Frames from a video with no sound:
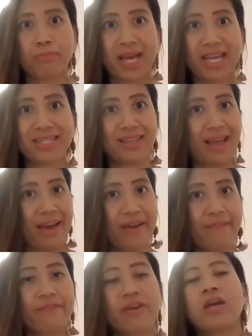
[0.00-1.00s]
Your Best
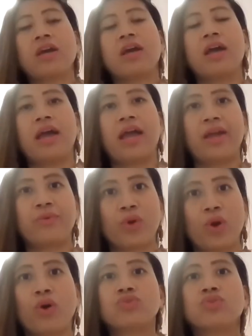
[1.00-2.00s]
Life. And we
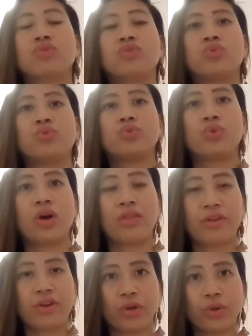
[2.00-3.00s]
also do
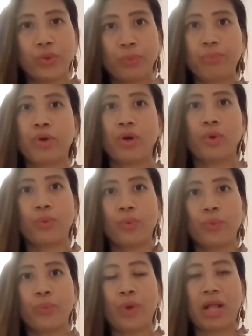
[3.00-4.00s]
other group
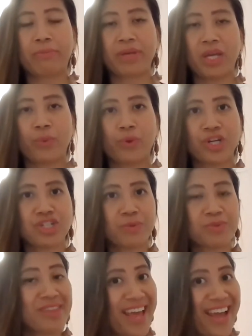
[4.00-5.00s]
well-being
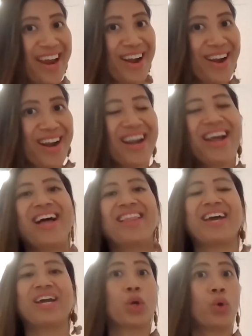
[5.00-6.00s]
workshops there,
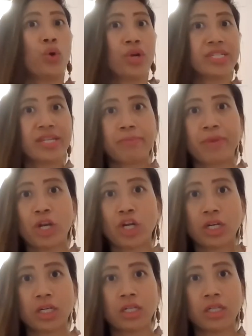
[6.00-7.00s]
like A Course in
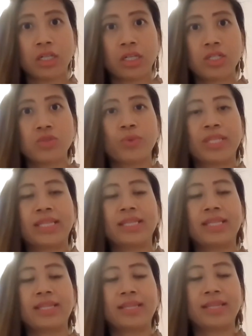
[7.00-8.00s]
Miracles with
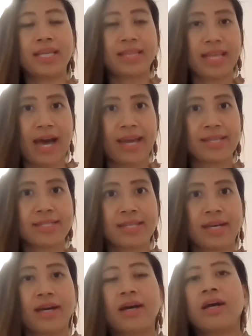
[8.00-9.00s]
Tita
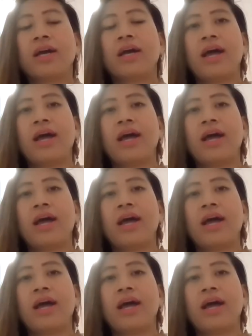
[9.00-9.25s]
Isa,